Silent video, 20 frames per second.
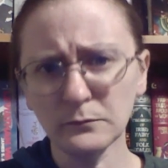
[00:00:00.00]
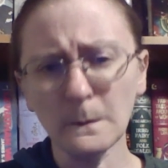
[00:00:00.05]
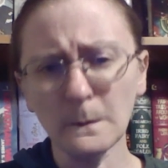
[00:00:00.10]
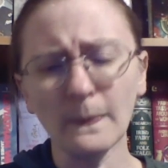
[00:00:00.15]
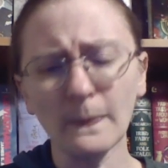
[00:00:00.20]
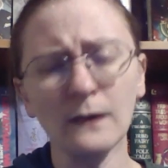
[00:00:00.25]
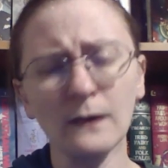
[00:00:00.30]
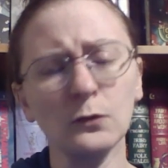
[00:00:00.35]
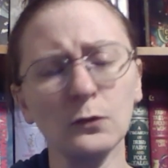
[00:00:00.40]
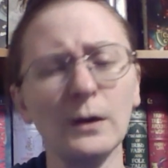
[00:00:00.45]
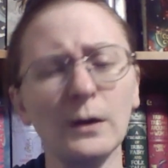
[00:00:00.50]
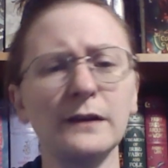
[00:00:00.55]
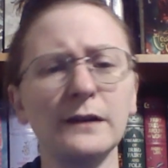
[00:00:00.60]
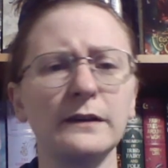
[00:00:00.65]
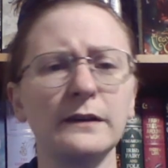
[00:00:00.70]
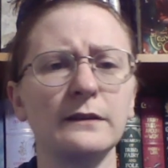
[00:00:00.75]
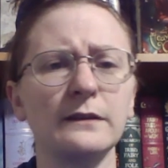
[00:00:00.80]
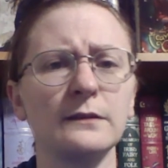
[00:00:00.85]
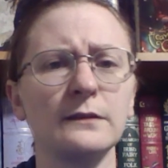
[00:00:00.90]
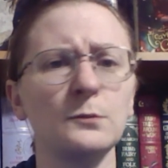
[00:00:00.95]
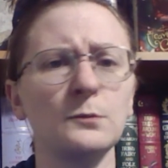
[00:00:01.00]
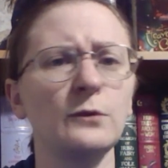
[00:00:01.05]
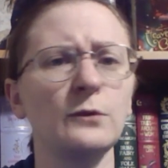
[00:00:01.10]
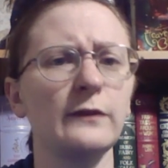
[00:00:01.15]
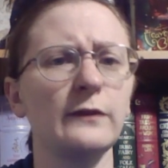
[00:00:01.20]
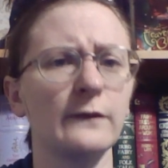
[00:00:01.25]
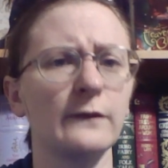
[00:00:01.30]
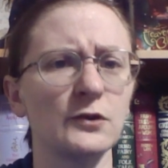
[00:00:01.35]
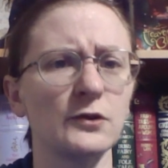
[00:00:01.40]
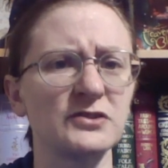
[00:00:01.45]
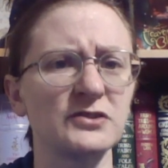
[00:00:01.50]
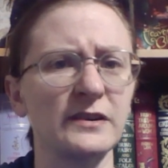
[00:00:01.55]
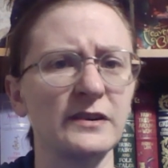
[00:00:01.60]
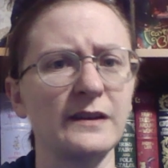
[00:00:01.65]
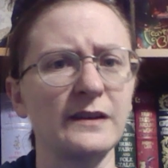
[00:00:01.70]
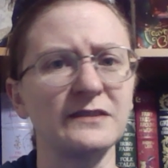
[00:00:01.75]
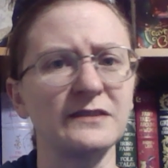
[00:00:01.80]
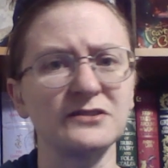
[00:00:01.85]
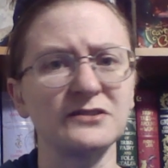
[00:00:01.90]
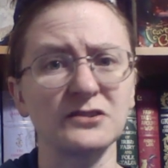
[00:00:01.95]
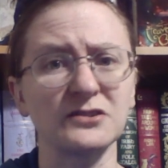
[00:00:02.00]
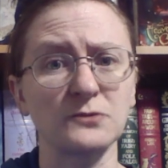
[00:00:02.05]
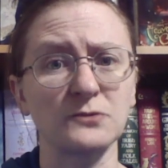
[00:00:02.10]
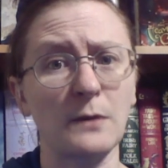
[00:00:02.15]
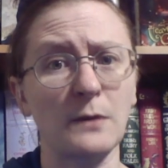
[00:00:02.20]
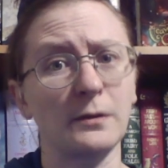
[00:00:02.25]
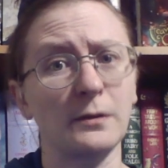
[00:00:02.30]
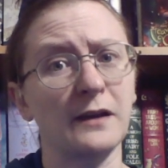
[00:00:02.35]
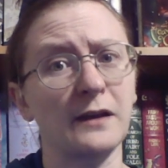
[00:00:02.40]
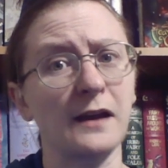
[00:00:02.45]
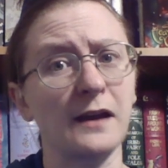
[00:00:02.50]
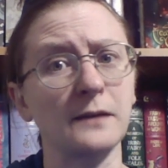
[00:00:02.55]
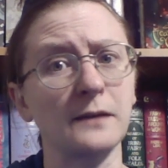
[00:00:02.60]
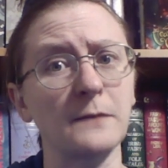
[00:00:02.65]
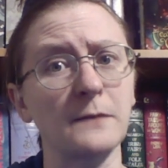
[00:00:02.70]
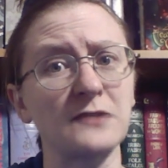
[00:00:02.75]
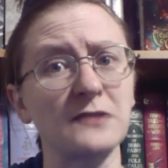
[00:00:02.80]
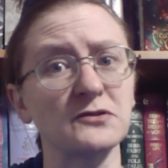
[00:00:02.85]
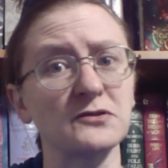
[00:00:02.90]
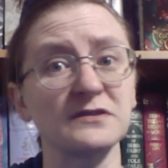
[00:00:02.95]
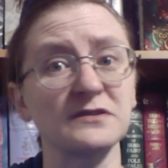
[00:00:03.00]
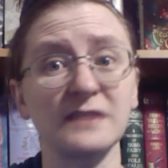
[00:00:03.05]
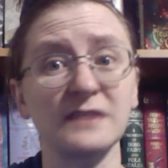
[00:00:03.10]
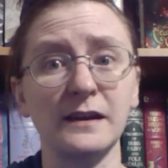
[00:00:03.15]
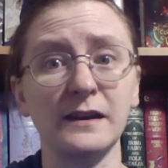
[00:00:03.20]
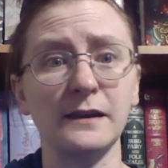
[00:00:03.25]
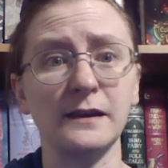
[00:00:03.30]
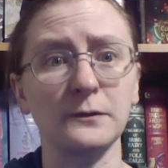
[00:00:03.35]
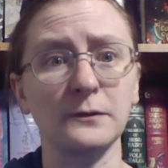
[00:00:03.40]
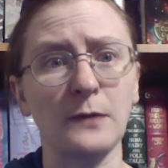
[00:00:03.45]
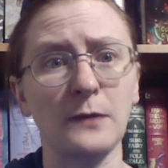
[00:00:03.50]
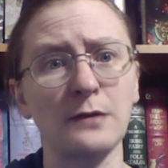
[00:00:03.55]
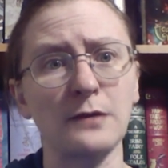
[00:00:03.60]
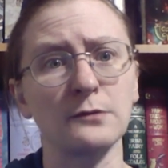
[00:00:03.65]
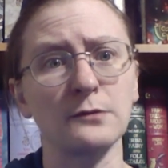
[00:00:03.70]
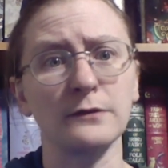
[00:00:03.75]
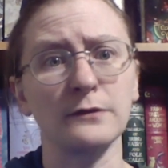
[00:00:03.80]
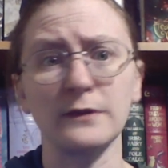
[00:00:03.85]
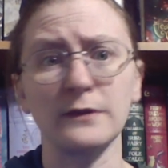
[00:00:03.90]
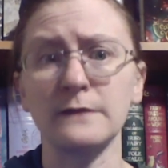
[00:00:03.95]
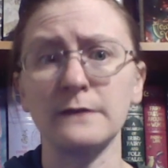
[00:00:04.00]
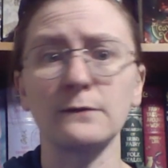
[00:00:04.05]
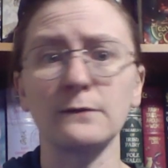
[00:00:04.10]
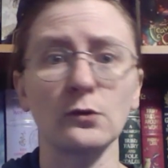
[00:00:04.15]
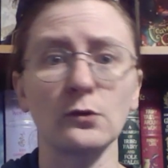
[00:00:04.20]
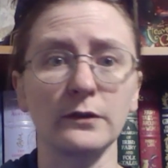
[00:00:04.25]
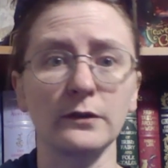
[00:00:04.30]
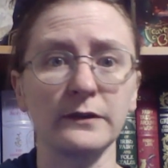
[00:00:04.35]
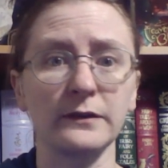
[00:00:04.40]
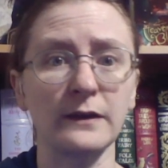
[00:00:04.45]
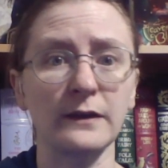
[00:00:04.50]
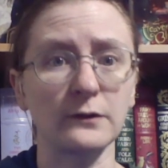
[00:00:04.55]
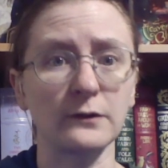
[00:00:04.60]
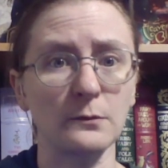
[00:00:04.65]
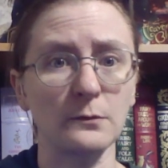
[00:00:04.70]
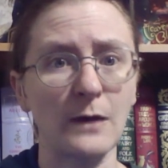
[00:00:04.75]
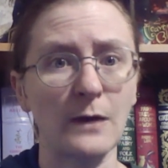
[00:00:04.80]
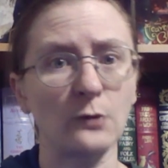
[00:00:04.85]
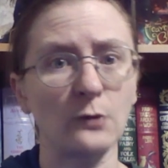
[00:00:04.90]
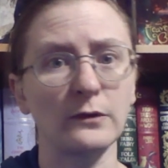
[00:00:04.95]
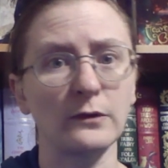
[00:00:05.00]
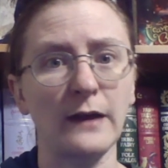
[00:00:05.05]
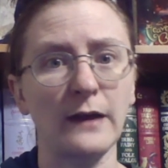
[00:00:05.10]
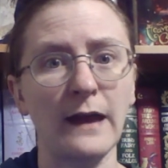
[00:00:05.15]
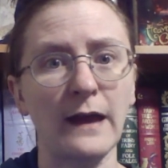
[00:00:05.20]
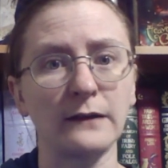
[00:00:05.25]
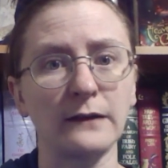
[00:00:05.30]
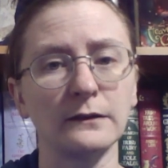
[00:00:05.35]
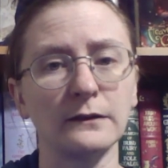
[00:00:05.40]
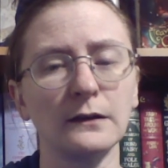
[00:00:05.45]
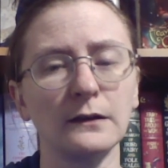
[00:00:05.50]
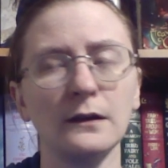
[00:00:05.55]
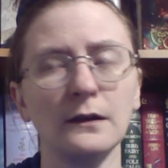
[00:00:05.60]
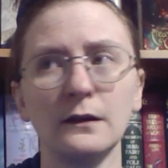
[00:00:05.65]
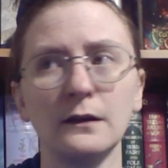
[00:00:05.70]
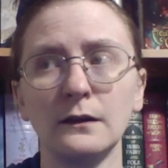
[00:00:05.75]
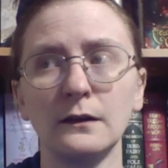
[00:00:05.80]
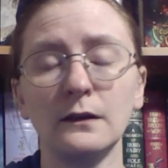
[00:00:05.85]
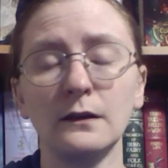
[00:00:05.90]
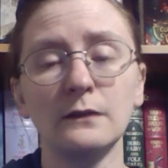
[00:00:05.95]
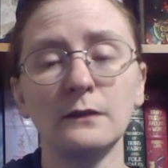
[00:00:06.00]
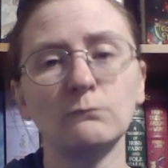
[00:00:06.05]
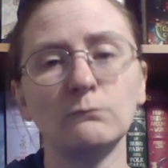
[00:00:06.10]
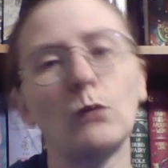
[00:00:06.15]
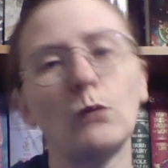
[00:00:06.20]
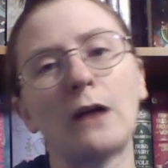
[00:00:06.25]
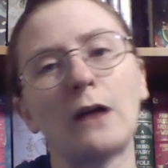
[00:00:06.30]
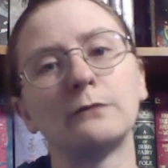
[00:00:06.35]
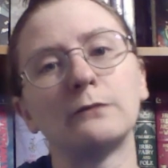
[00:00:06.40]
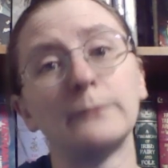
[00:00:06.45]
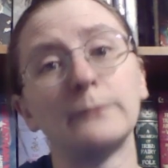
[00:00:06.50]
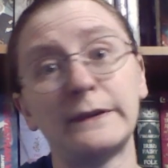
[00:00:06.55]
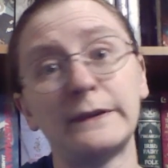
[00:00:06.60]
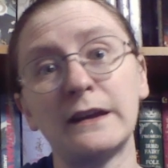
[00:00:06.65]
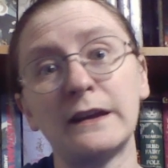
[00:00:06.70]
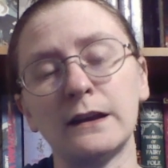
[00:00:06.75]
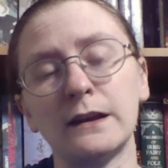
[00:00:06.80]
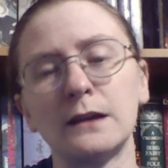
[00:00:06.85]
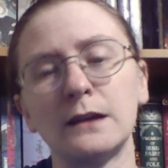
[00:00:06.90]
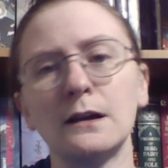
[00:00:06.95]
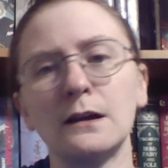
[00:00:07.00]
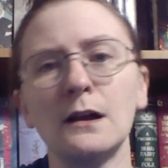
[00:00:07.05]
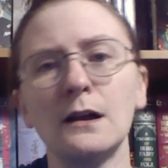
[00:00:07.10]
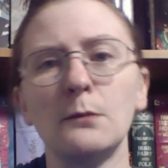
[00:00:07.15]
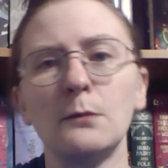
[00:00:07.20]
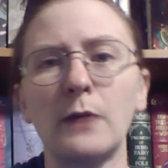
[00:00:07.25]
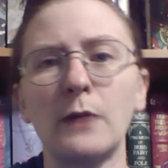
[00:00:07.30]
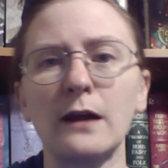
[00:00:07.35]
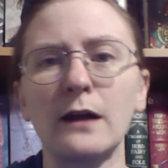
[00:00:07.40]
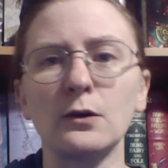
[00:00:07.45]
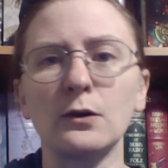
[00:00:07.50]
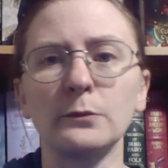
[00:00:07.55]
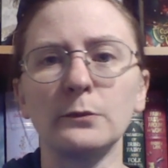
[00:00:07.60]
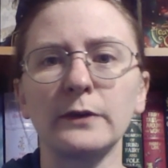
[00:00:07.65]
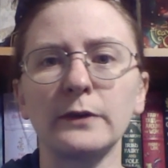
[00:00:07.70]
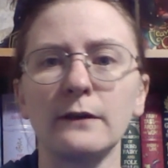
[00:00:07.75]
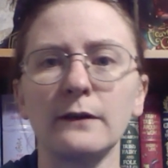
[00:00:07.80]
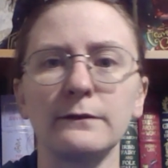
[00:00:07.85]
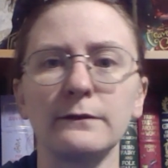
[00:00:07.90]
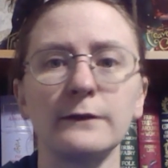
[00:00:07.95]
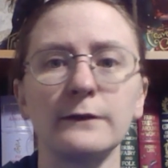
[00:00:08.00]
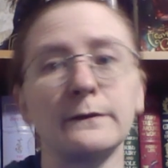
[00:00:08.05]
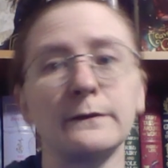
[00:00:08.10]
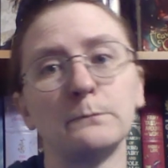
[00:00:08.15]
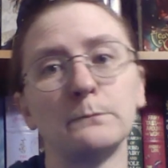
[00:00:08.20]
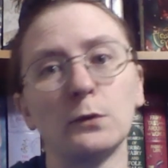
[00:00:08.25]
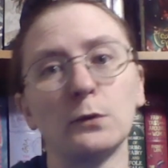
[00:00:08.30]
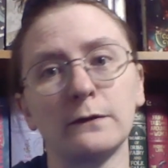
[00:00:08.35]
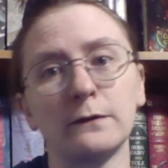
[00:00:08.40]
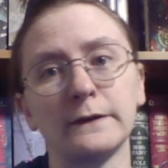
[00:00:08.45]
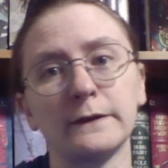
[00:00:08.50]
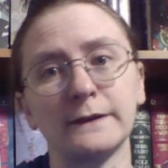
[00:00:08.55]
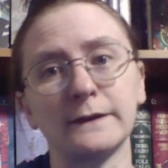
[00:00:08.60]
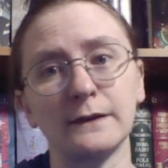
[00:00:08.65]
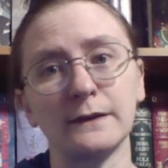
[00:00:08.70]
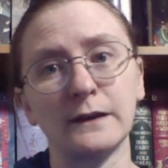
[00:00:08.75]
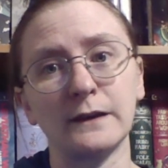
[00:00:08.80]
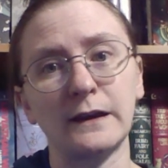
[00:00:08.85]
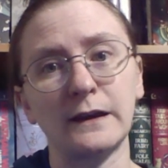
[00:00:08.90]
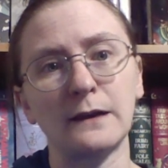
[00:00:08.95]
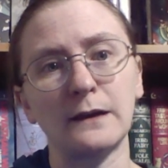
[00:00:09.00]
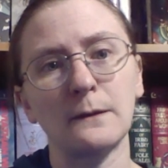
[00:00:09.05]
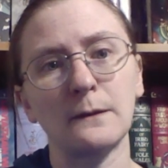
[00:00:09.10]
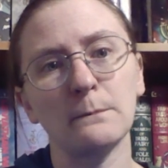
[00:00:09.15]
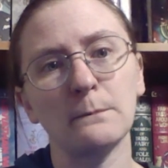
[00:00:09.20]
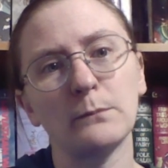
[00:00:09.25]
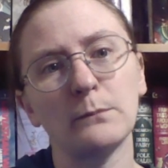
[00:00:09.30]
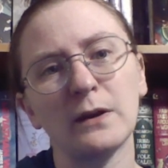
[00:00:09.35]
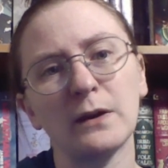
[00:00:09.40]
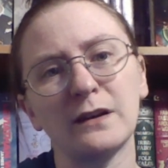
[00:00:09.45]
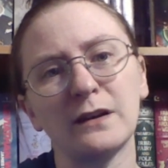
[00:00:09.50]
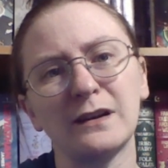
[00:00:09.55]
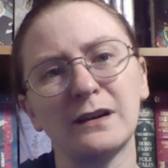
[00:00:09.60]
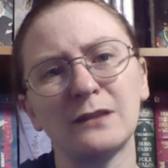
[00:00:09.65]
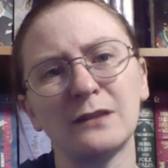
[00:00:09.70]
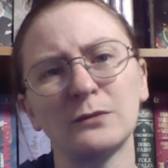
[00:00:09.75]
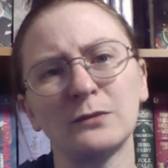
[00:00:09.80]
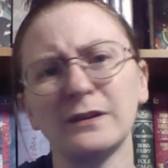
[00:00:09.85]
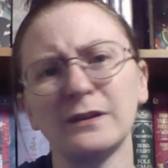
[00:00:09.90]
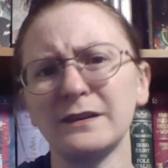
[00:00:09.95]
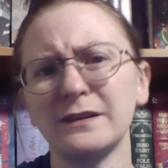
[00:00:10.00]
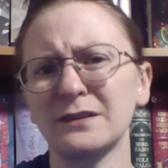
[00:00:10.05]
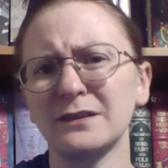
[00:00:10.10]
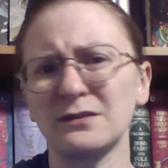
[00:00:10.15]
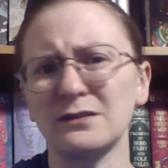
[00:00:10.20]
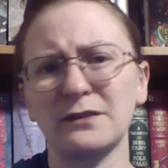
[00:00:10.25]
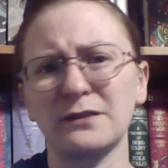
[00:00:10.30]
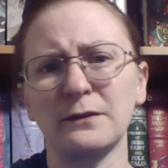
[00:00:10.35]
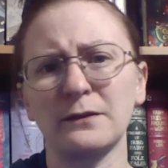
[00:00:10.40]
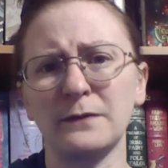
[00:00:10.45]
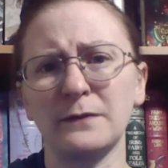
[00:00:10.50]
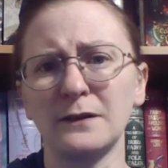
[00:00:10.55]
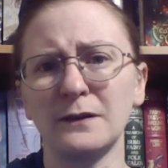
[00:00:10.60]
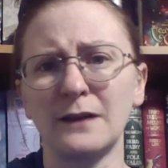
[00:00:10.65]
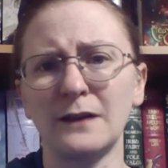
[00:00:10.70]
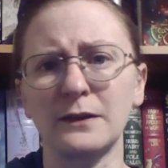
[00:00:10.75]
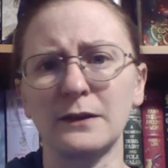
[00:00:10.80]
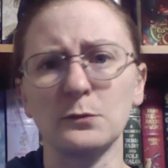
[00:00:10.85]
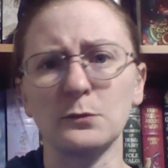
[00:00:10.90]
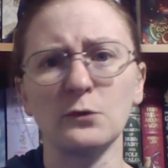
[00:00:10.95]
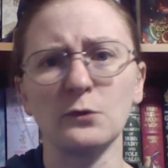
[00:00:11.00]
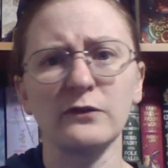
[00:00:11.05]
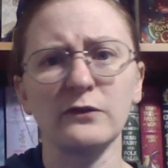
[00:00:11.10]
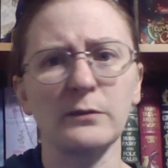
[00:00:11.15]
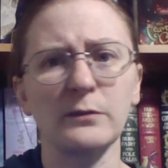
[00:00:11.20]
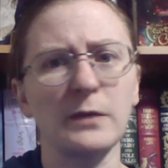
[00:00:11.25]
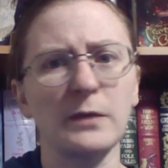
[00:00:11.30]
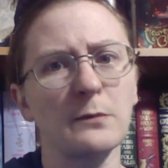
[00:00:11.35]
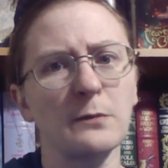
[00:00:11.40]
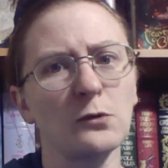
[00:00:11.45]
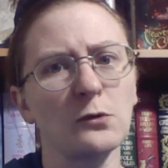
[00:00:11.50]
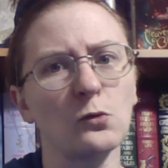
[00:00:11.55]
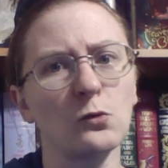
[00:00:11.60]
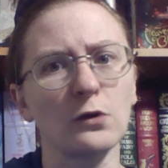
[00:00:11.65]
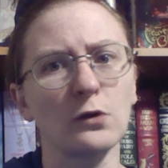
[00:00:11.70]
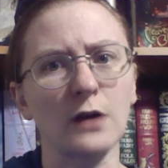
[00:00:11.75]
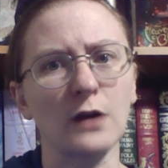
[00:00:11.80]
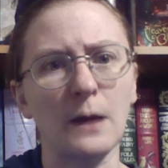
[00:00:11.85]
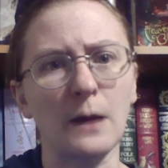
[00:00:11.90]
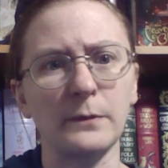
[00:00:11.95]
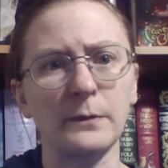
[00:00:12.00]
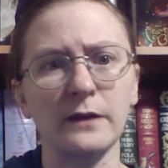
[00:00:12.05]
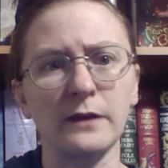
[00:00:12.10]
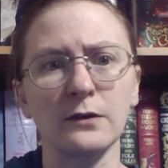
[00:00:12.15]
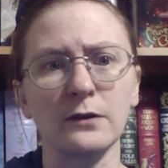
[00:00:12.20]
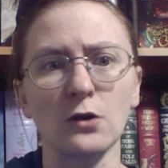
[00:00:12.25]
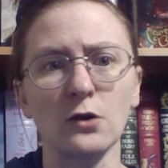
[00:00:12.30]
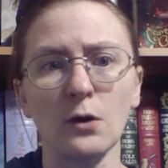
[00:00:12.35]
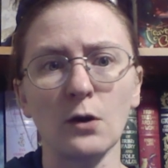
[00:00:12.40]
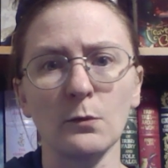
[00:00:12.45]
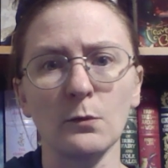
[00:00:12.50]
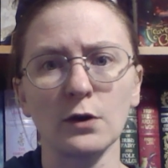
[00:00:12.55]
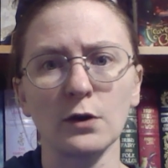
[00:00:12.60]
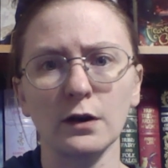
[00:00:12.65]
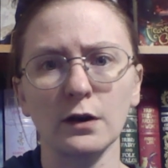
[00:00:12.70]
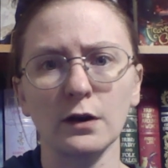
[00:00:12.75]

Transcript: Granted, the movie version is just replicating major cities rather than the forest, desert, mountain, and, well, city biomes of the book facility, but it really starts to feel like the movie people were copying their homework.